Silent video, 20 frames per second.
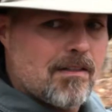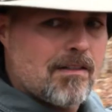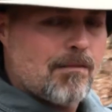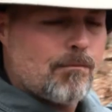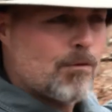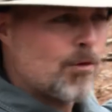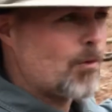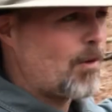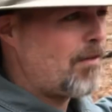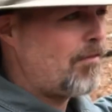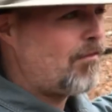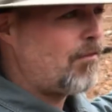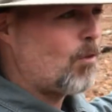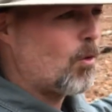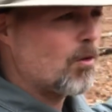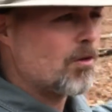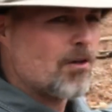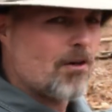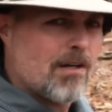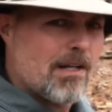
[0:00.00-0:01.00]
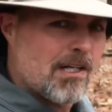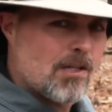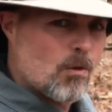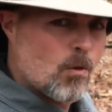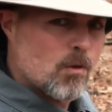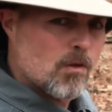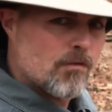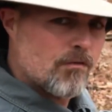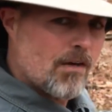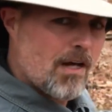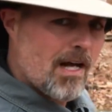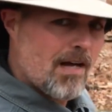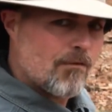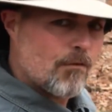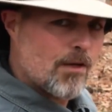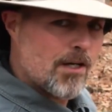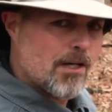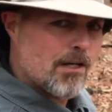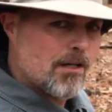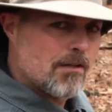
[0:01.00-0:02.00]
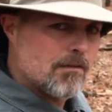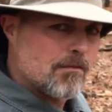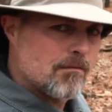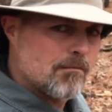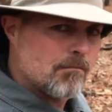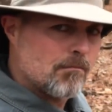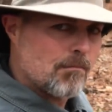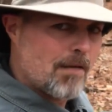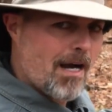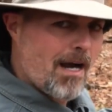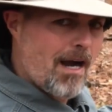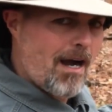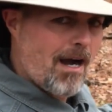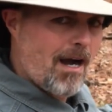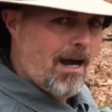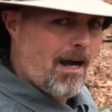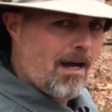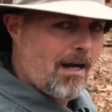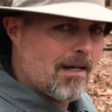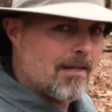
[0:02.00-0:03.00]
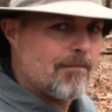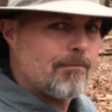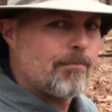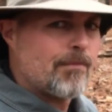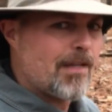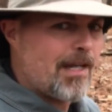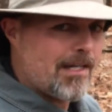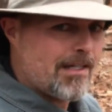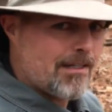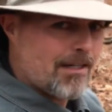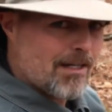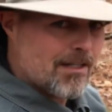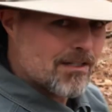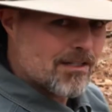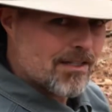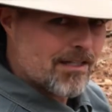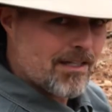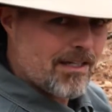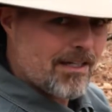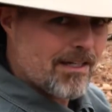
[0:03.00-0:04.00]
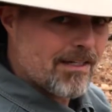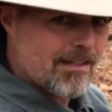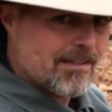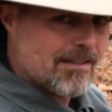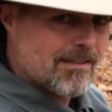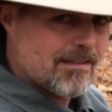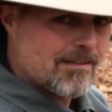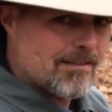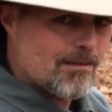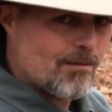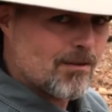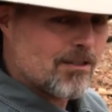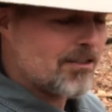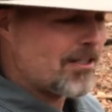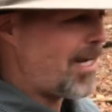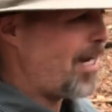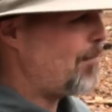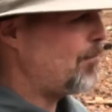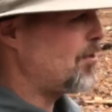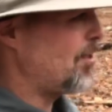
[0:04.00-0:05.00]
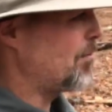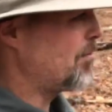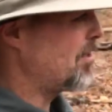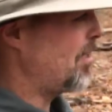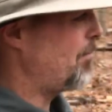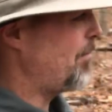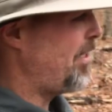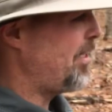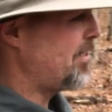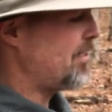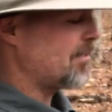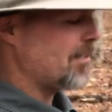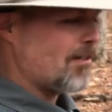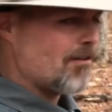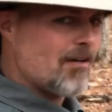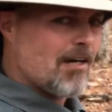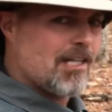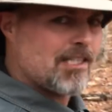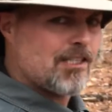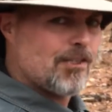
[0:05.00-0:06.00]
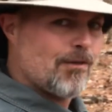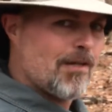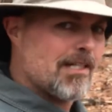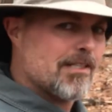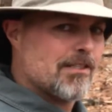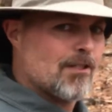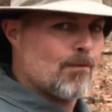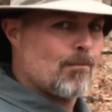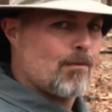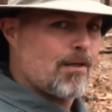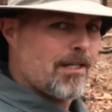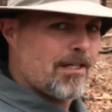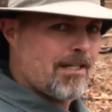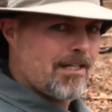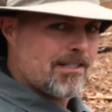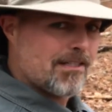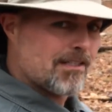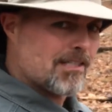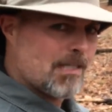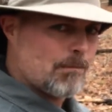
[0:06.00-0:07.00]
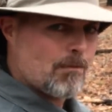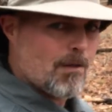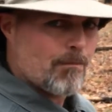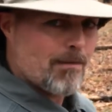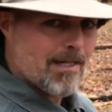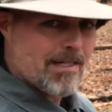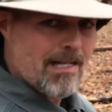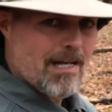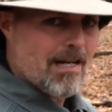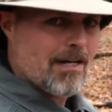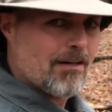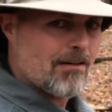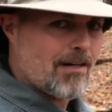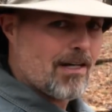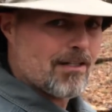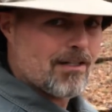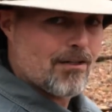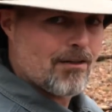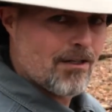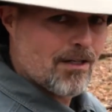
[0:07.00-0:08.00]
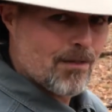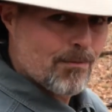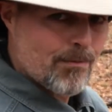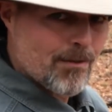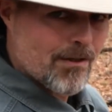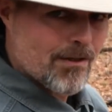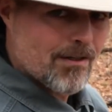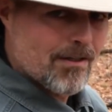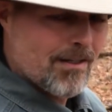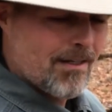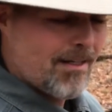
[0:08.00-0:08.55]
between 4.30 and quarter to five, we hear, bah! it does it again. Well, Sam jumps up and he says, all right, you SOB. He says, come on back down here. I know you up here.